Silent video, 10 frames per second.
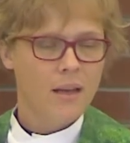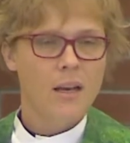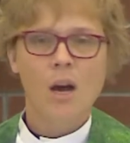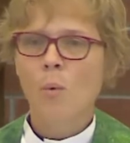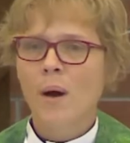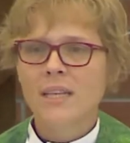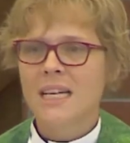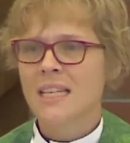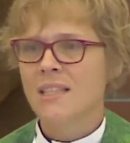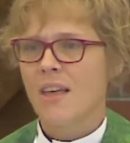No one
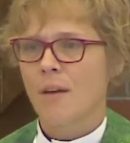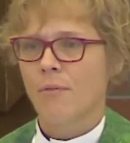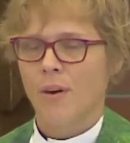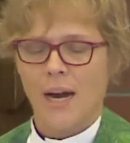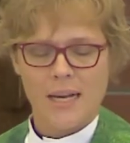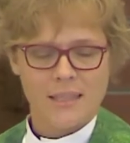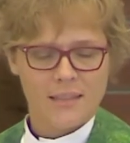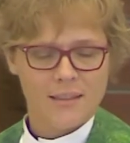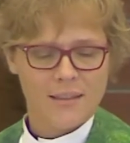does that for us.